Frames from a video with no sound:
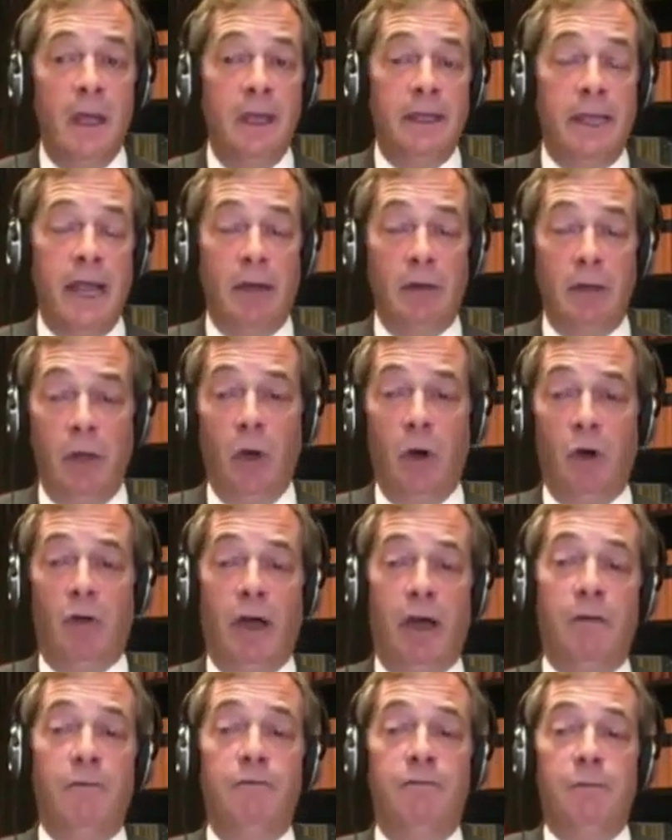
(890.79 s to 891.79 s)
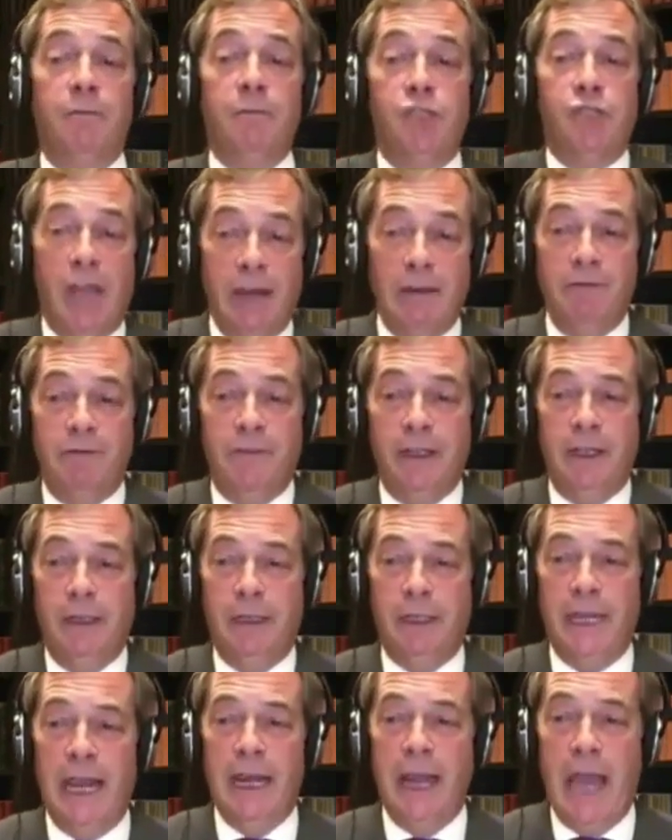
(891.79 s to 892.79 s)
Now, Laura from
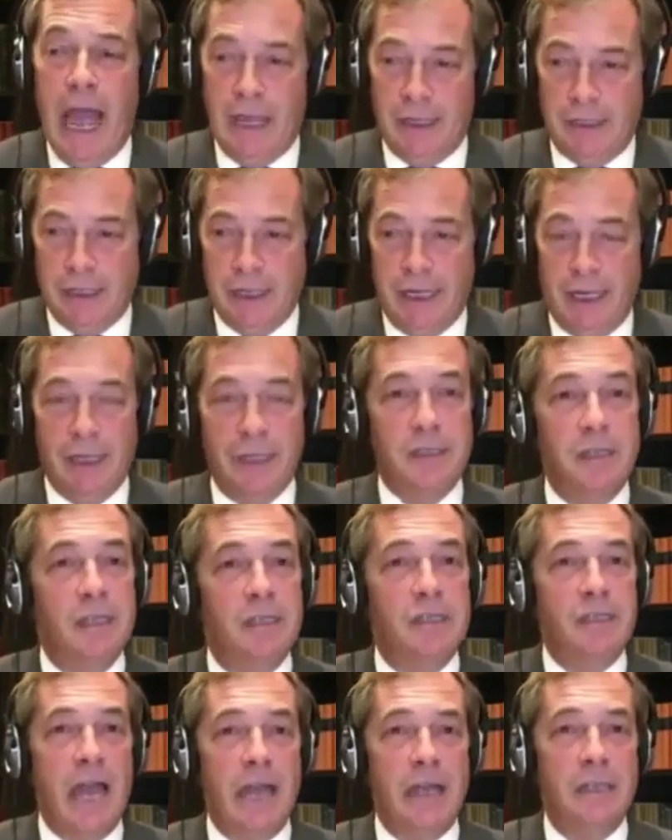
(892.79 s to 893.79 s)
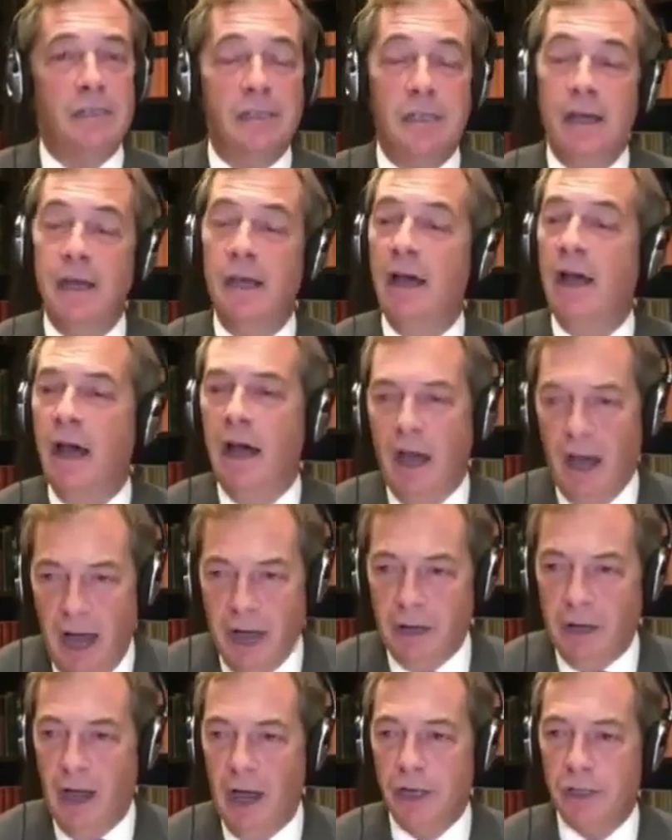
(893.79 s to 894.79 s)
Shenfield in Essex says, "Hi,
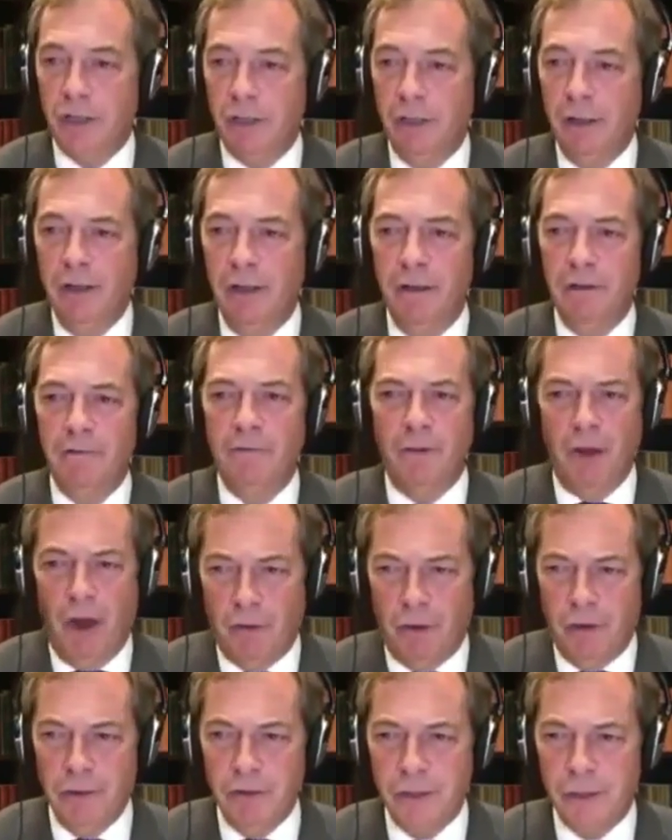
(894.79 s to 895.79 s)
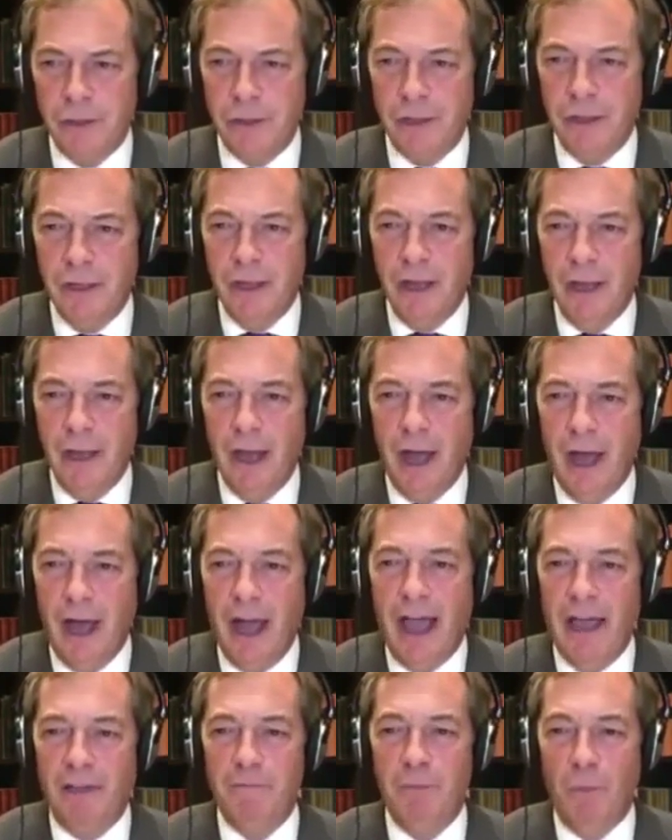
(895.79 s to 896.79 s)
Nigel. Florence, I
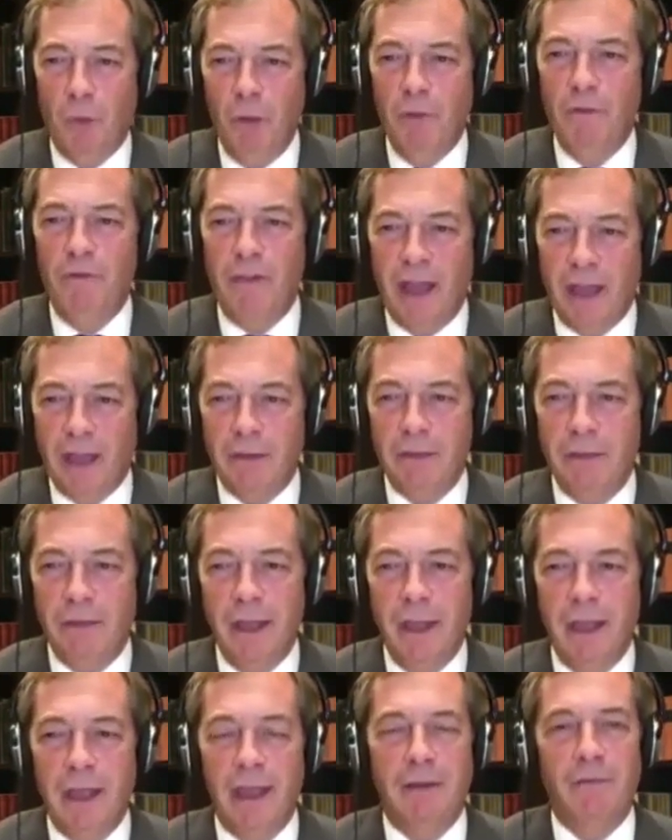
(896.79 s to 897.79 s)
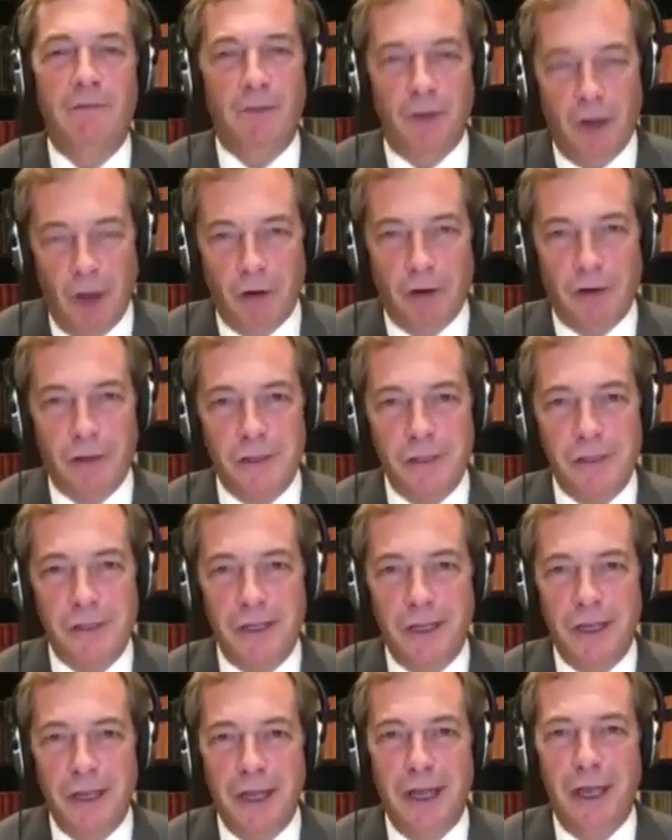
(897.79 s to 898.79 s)
have more faith in Florence
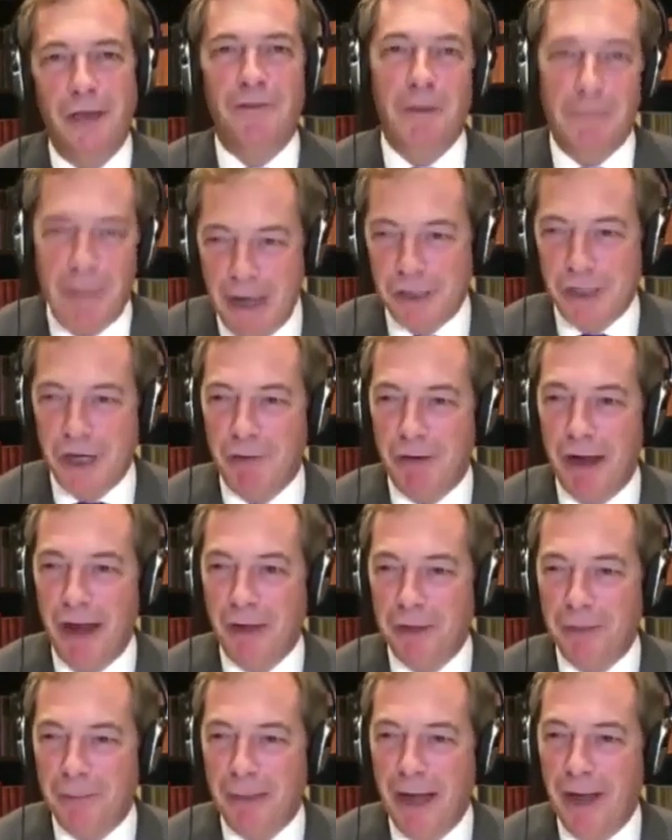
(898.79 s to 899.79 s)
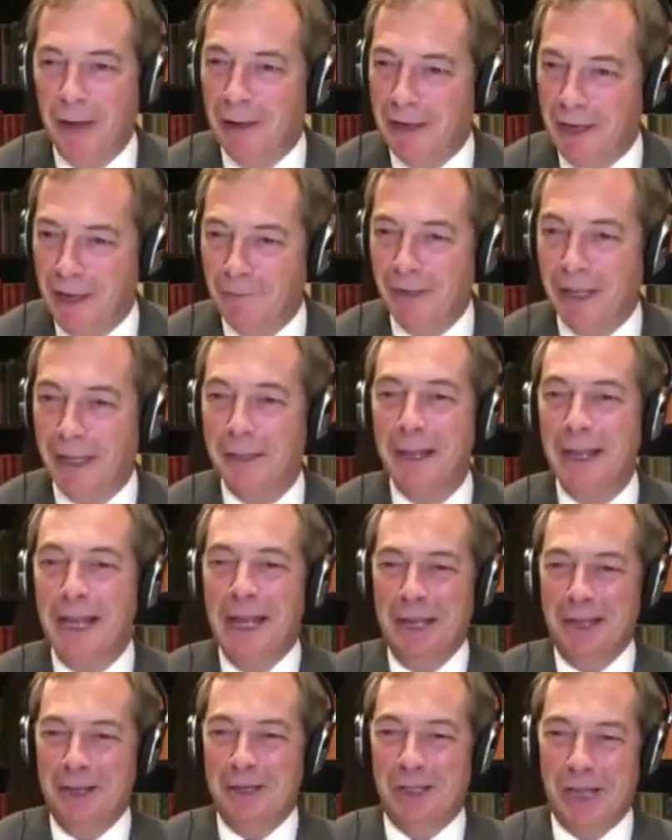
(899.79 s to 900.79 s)
of the Magic Roundabout." Love it.
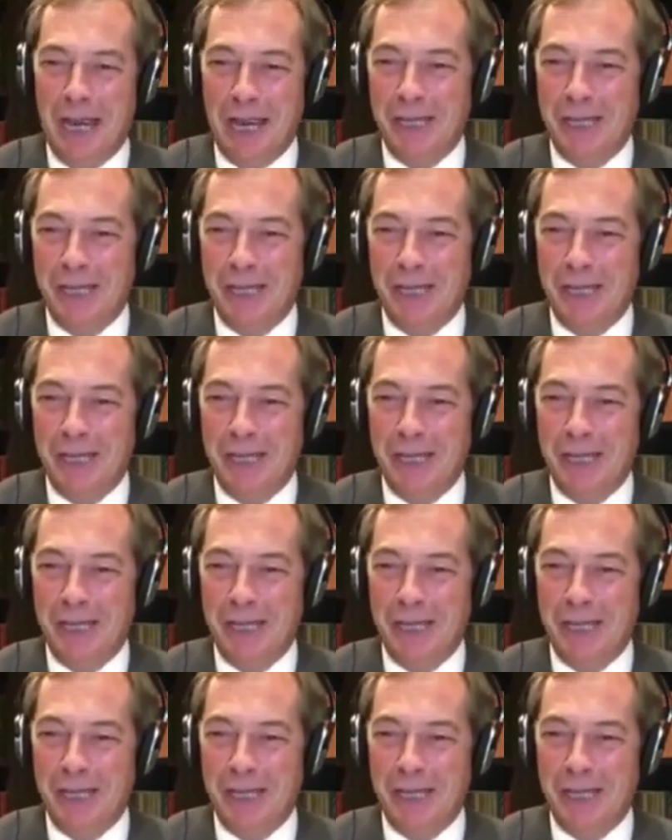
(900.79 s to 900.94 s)
Jay